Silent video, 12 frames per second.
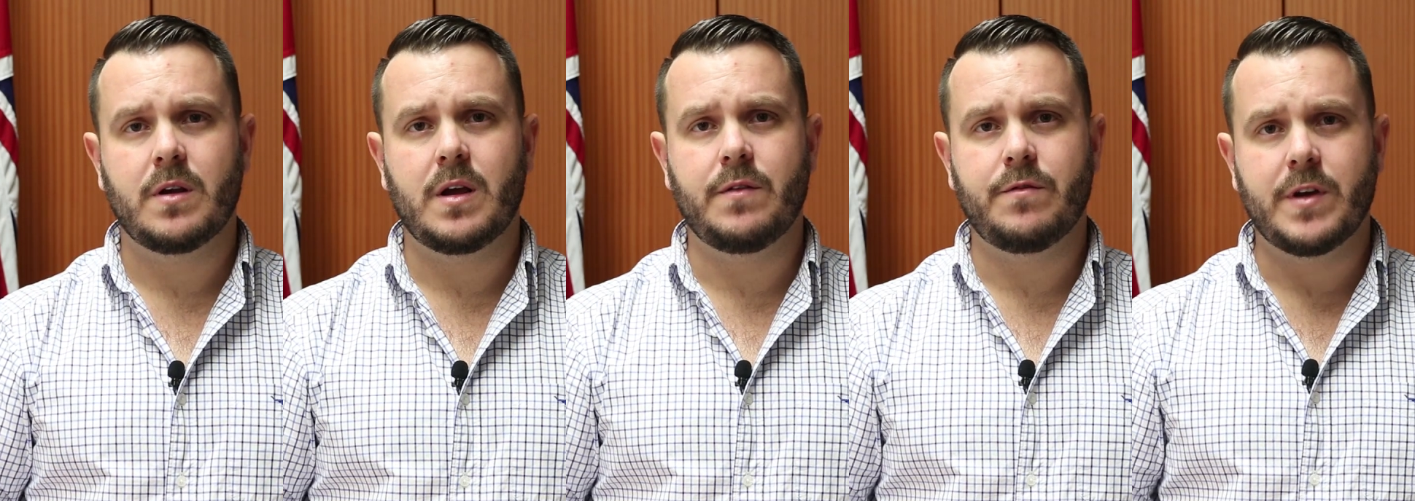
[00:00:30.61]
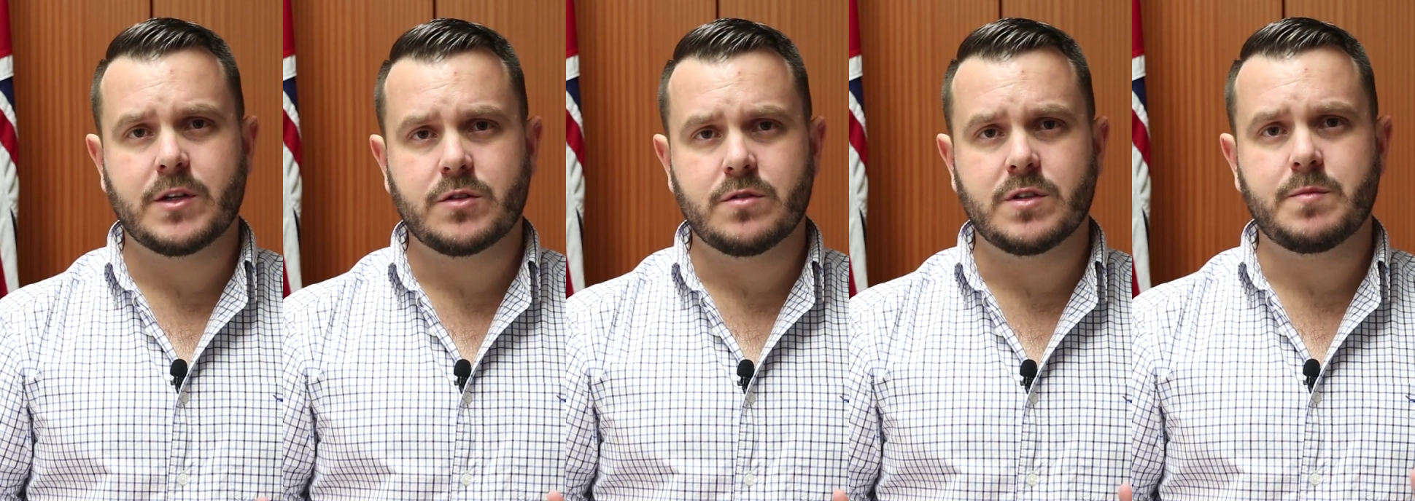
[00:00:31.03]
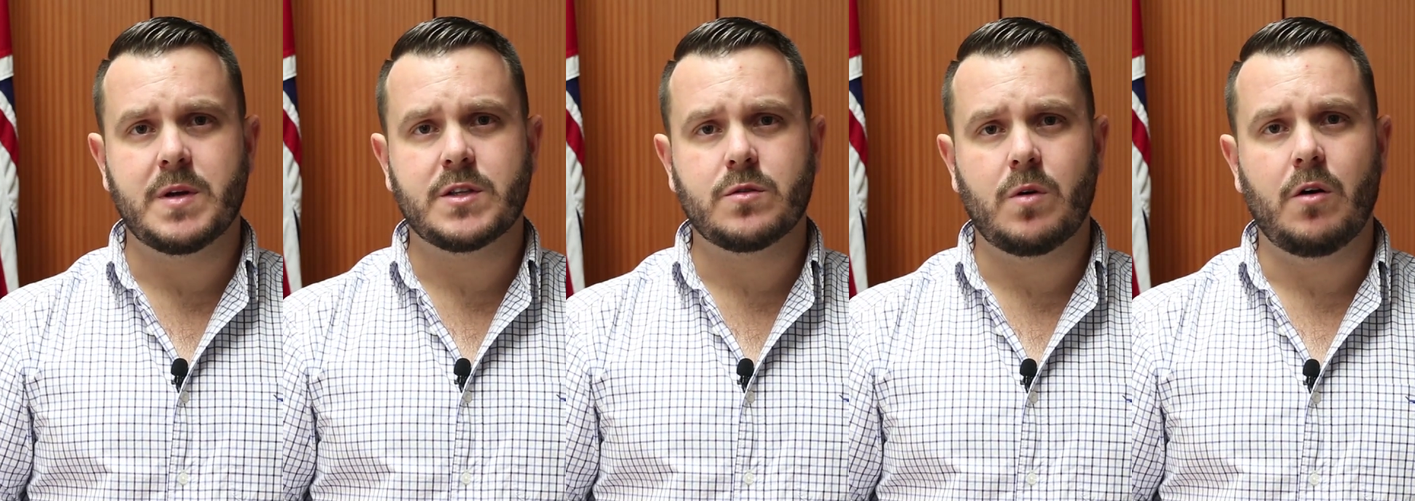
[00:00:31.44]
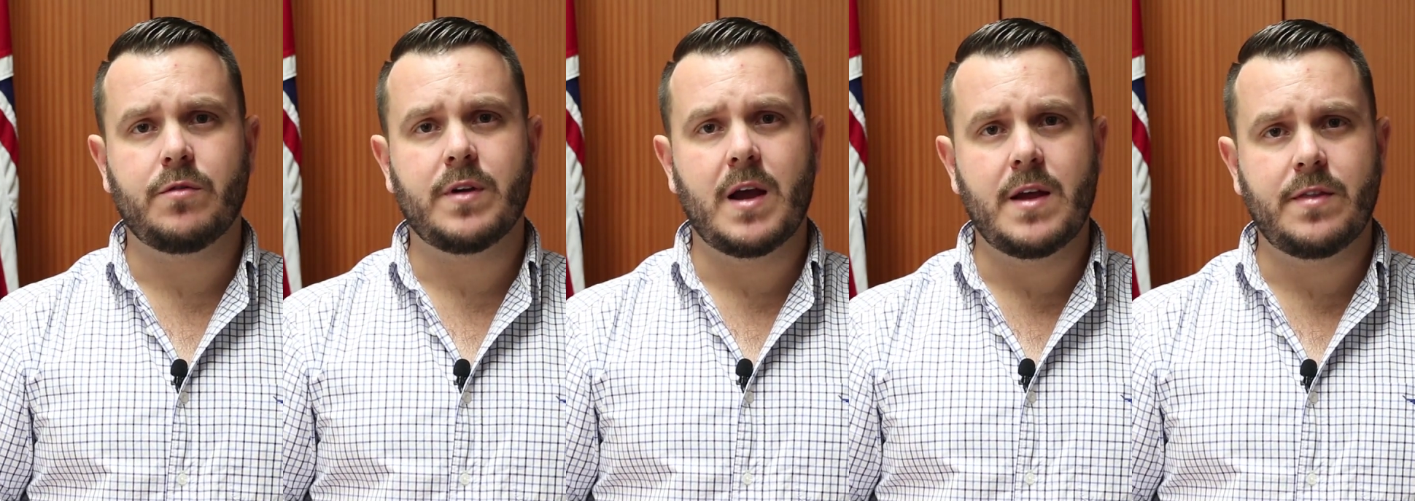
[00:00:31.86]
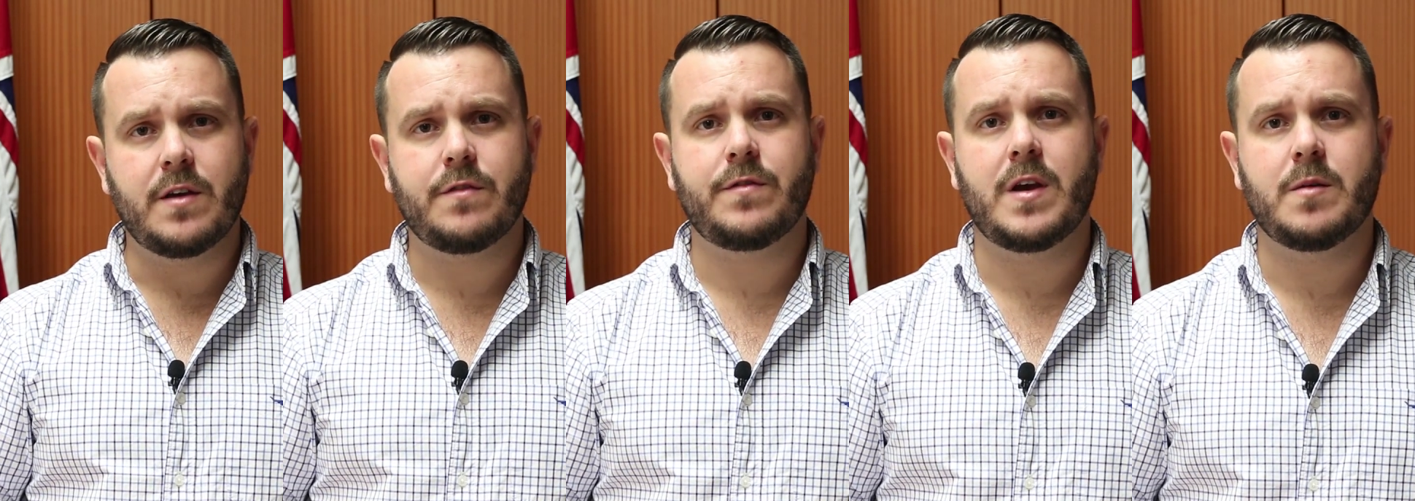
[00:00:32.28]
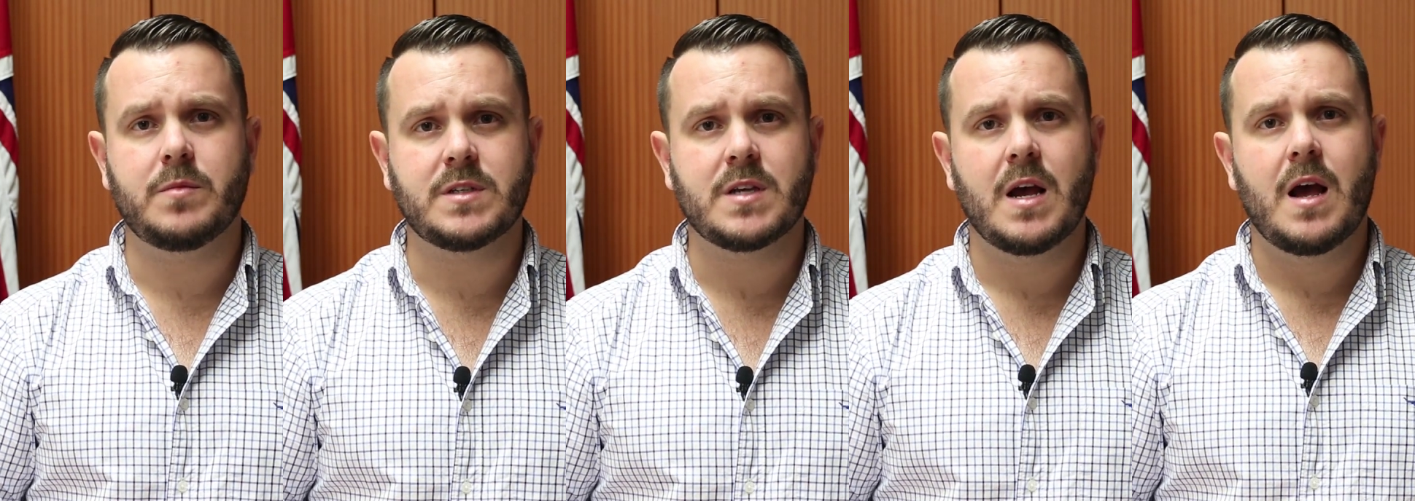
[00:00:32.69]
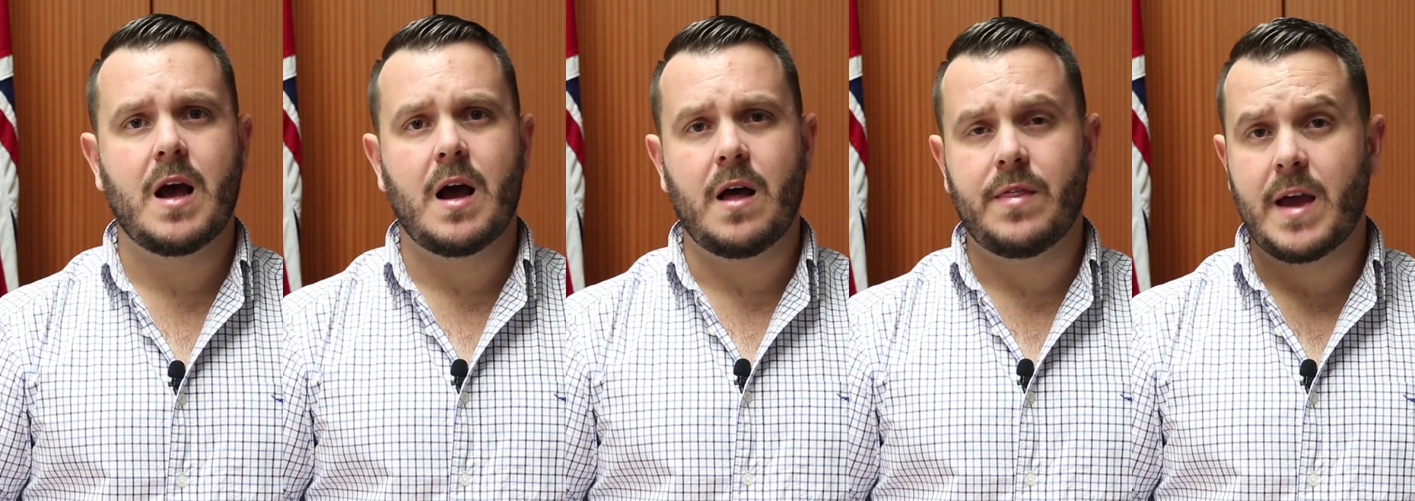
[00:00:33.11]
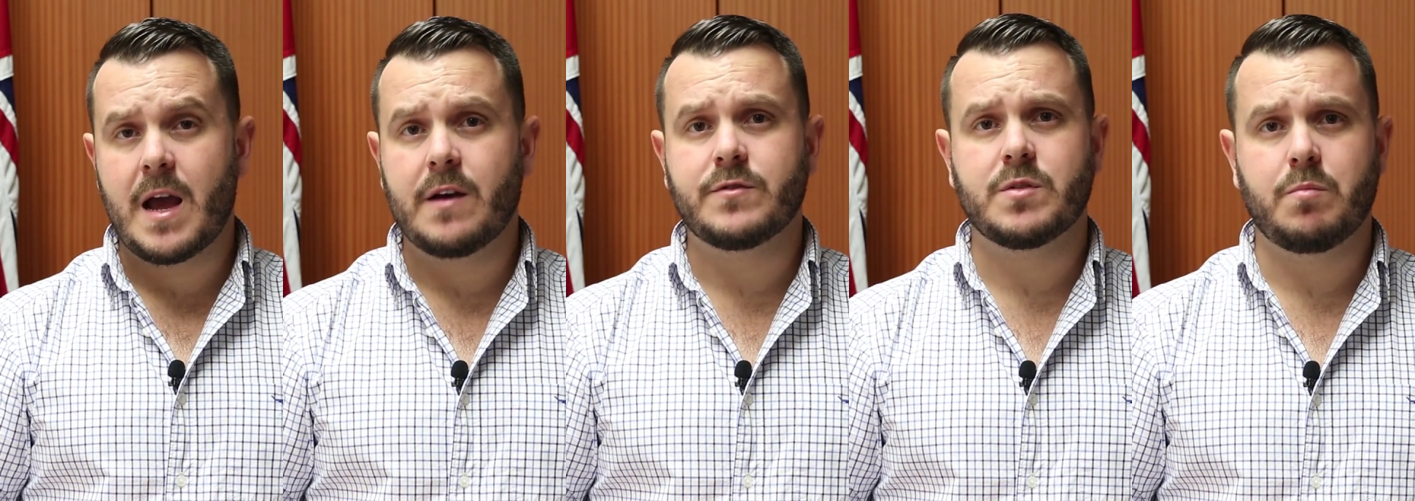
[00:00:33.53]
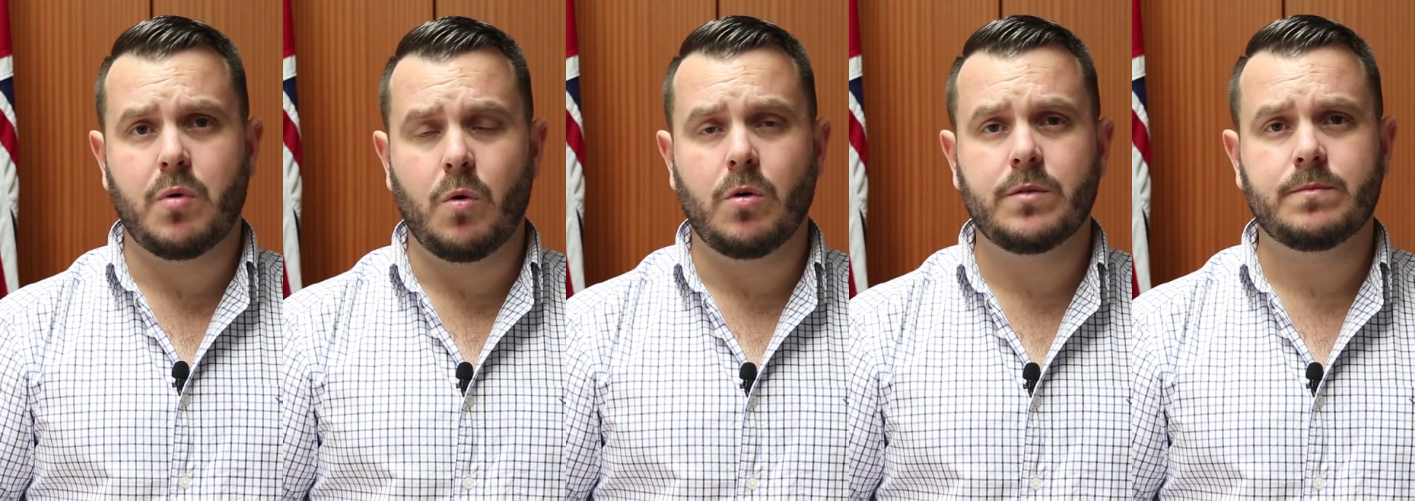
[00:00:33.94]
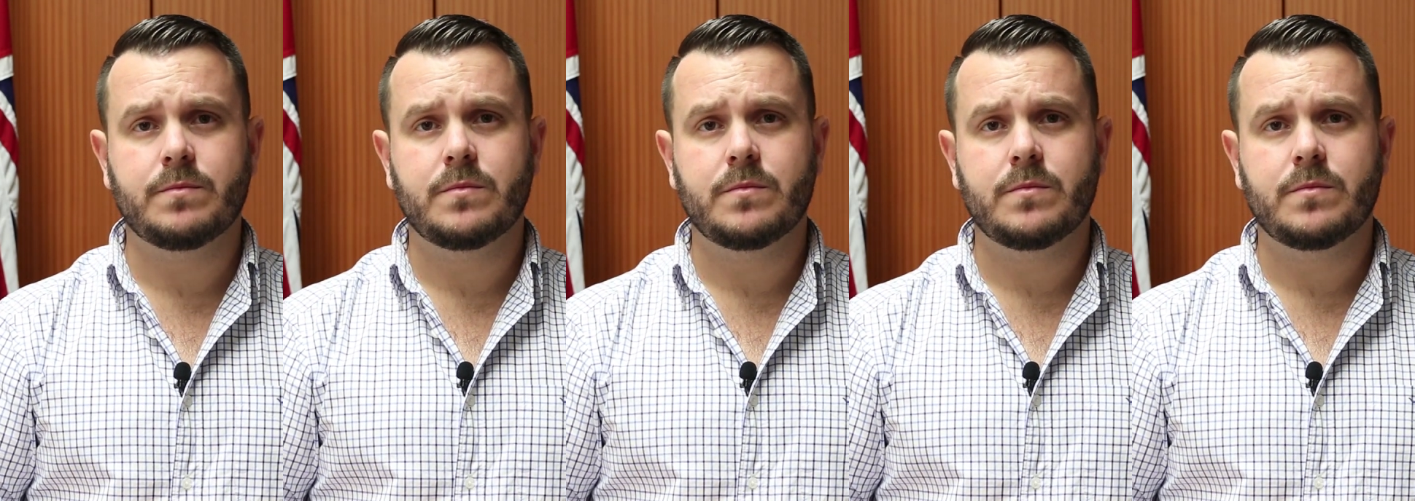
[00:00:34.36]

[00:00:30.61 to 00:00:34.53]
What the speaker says: And veterans' mental health and their families, they have support